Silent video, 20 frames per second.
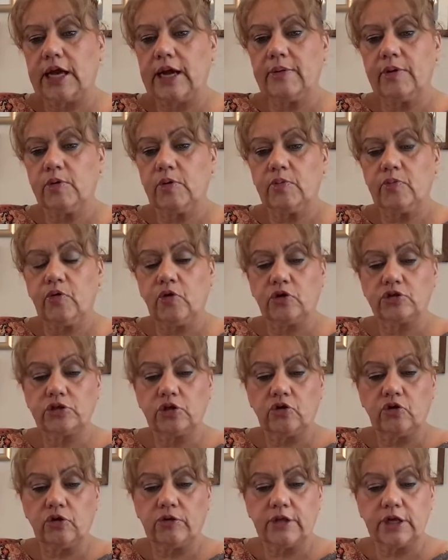remember what box I
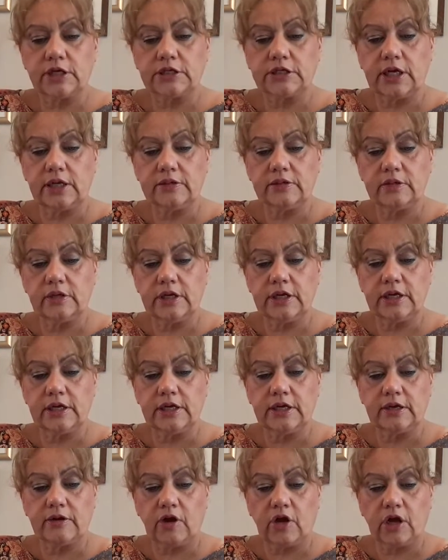got this
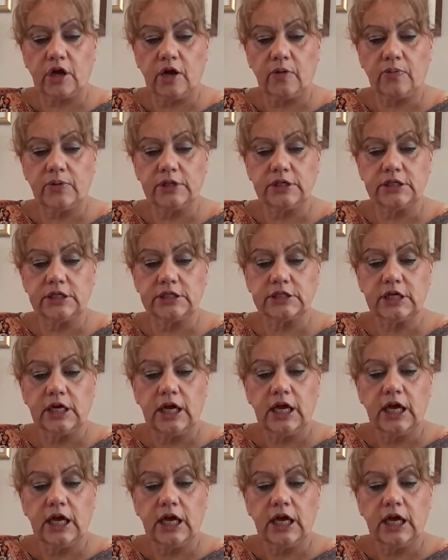in, I got a couple of these.